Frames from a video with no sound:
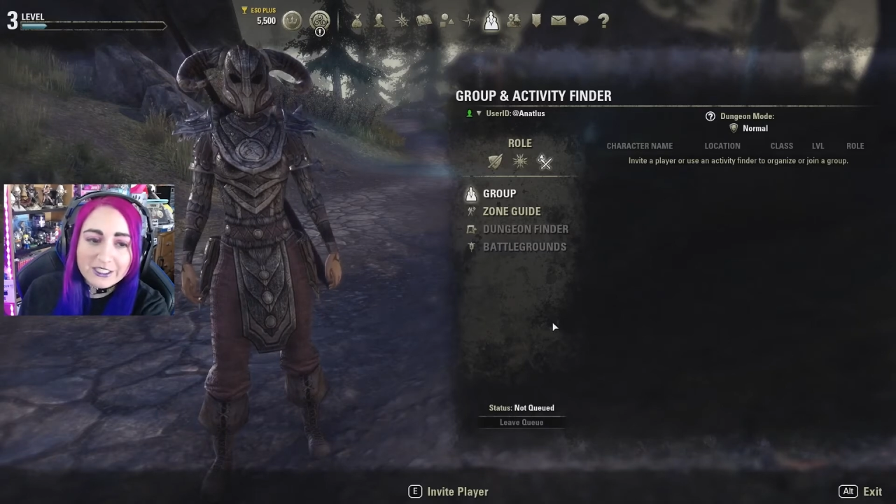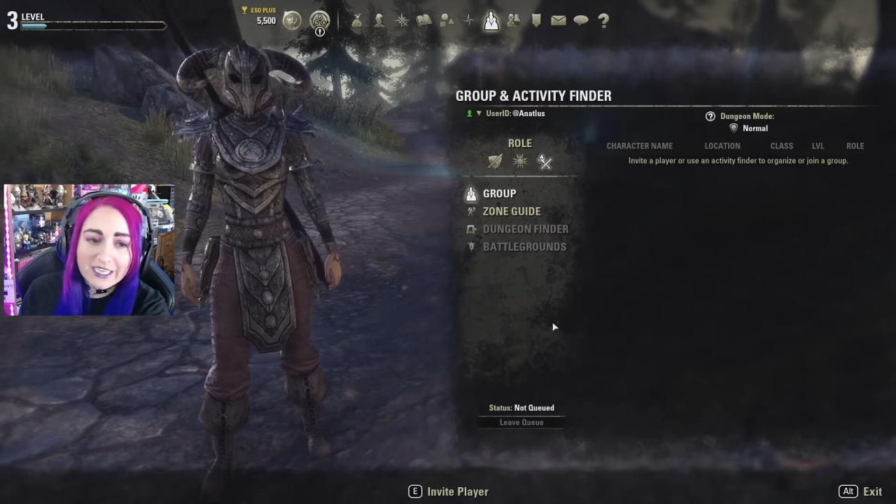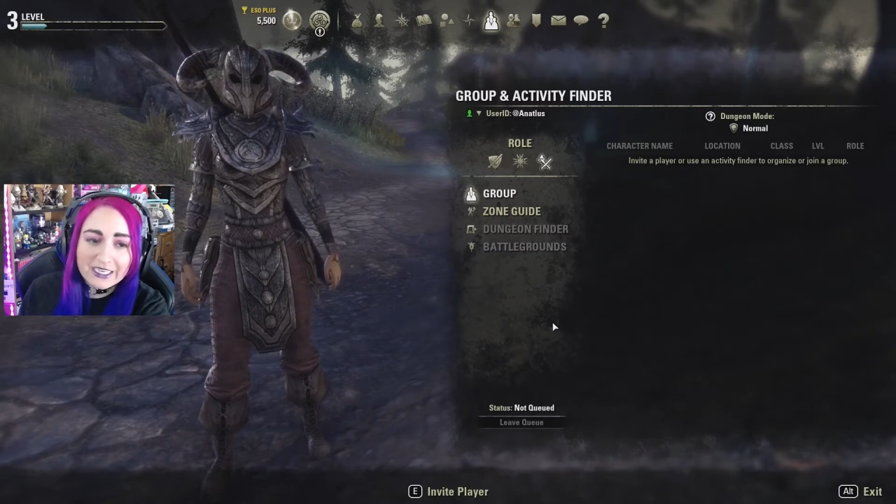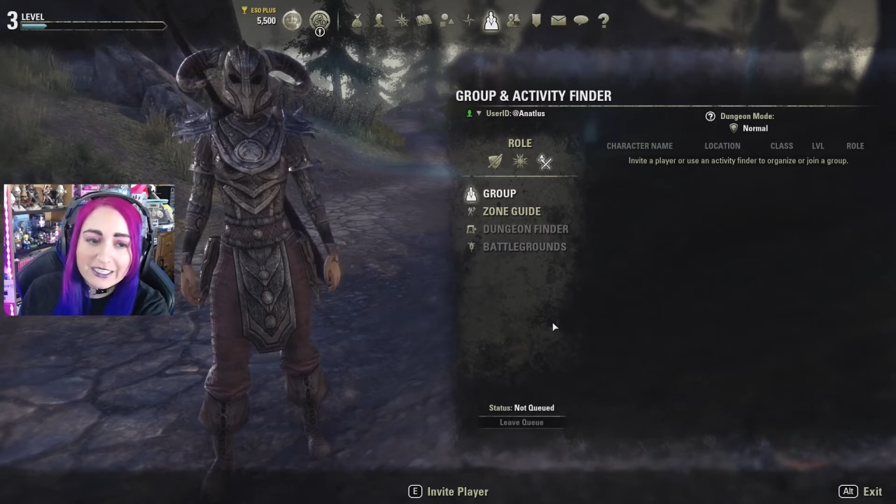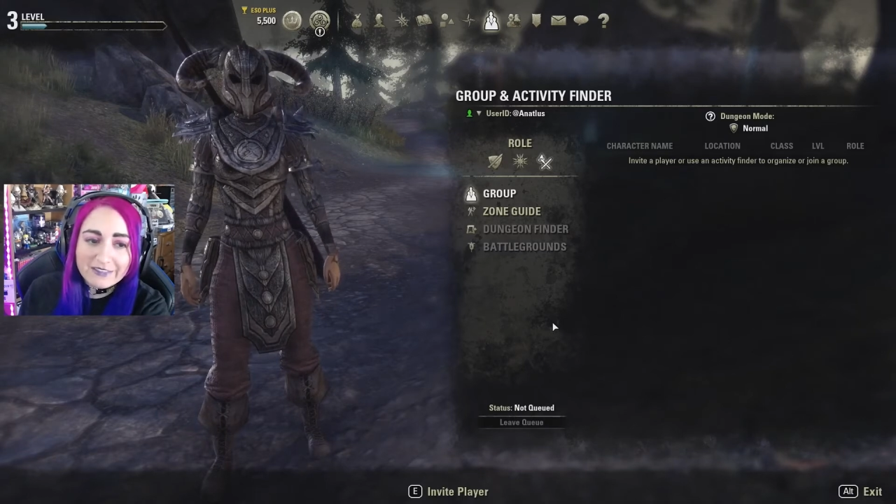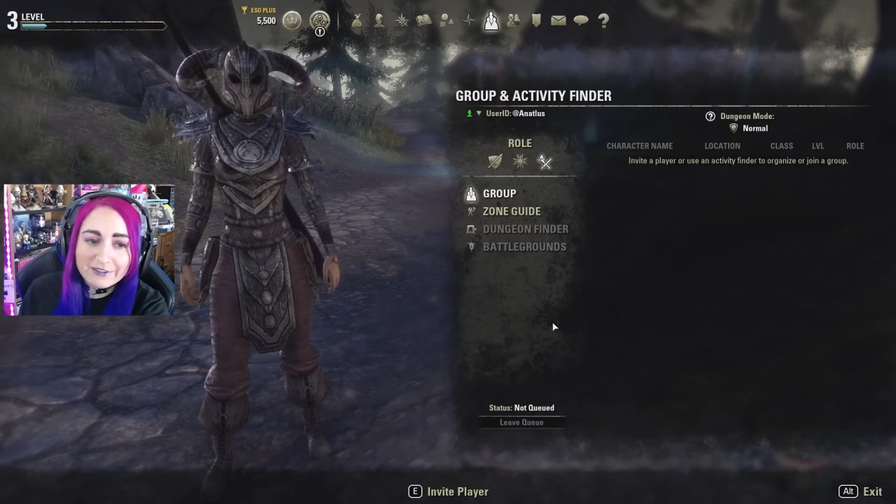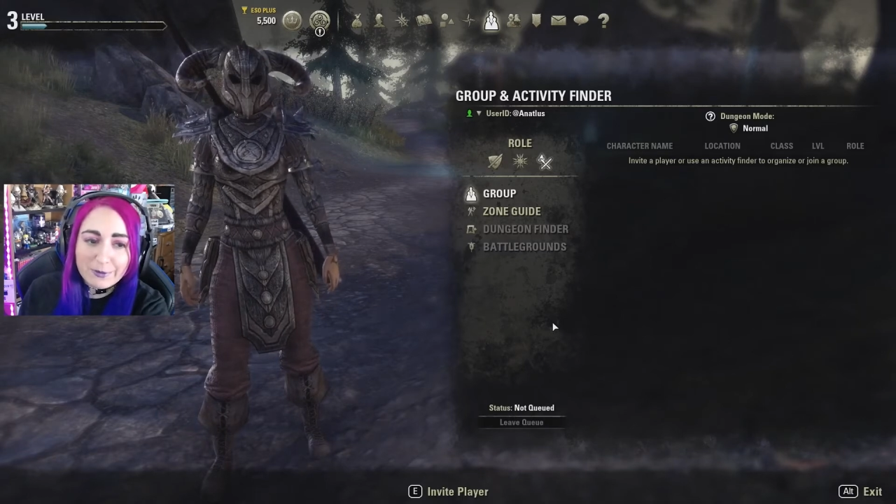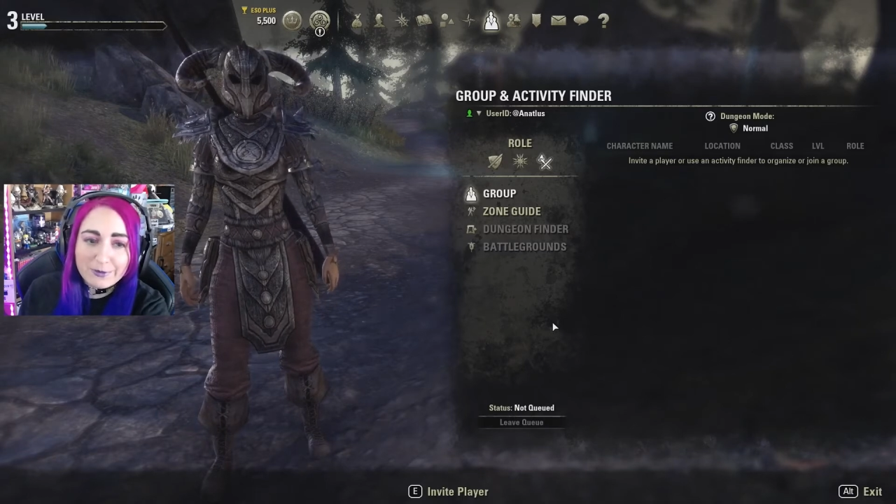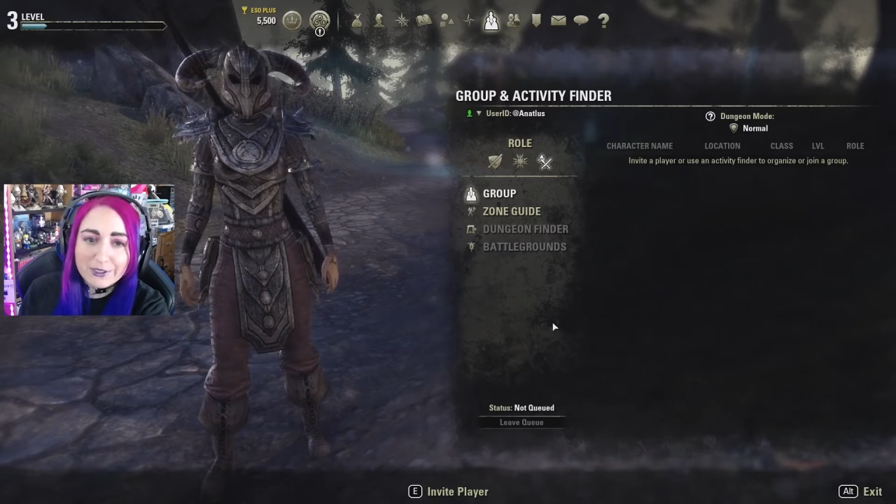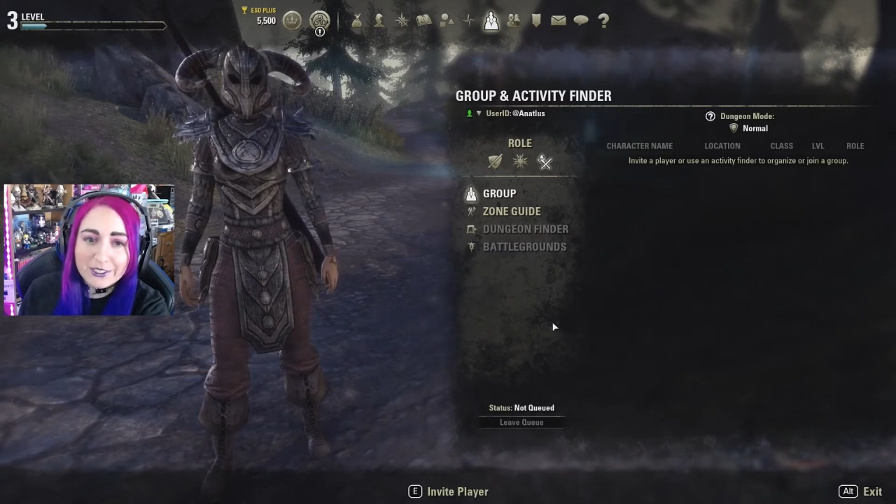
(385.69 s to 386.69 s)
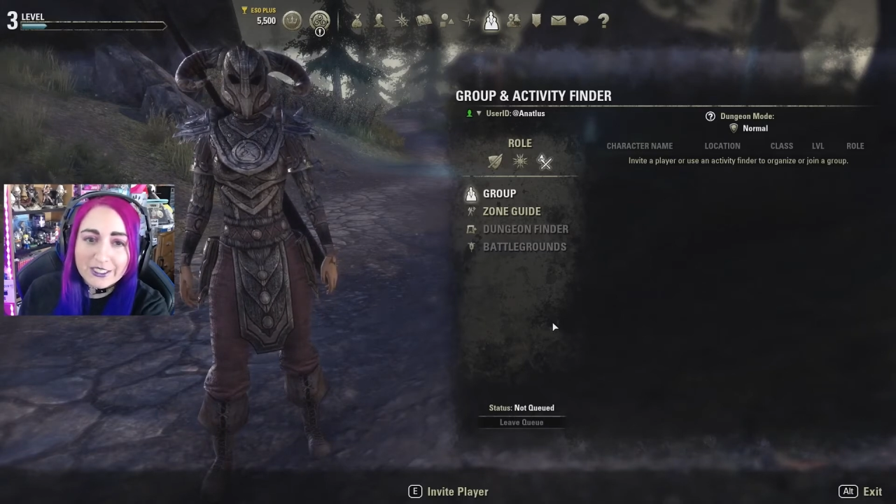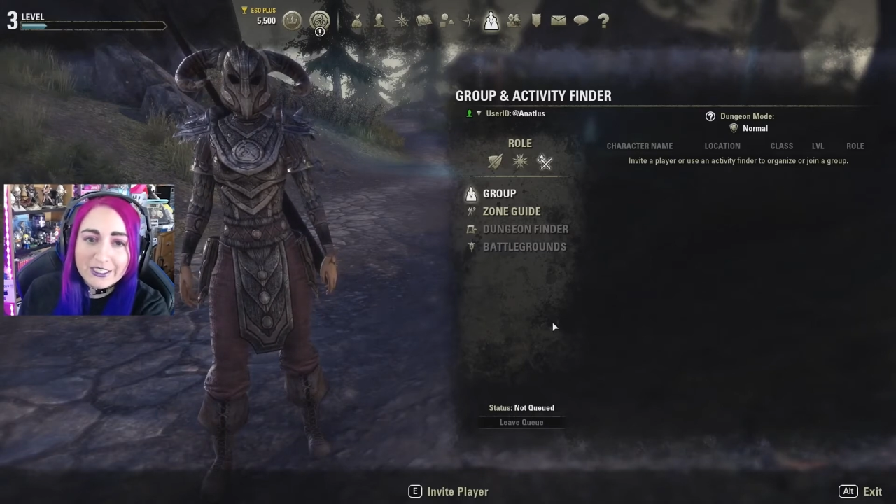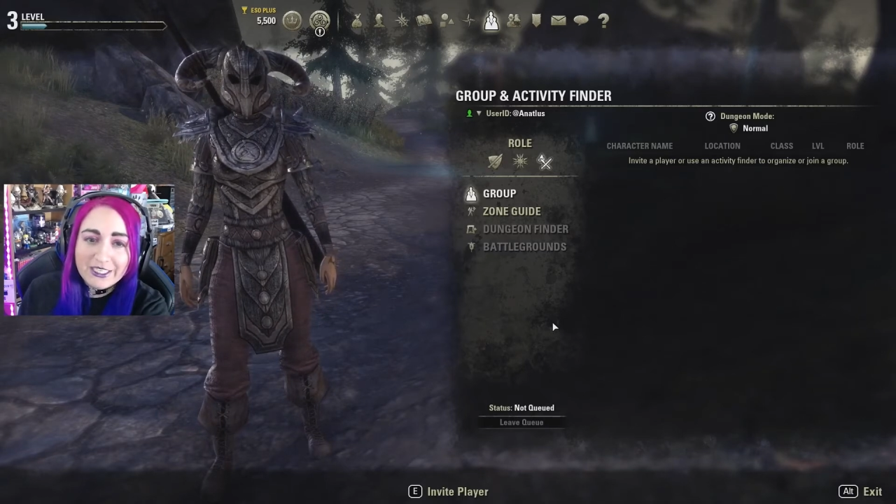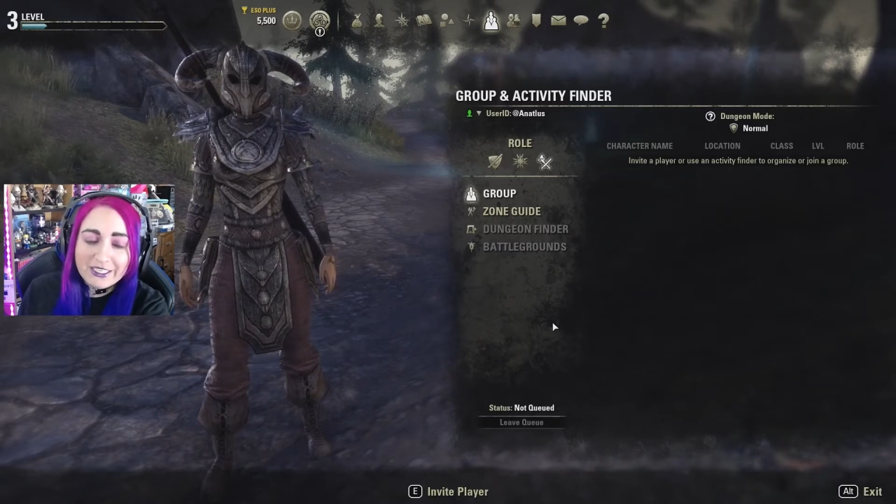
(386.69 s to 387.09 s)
kind of gives people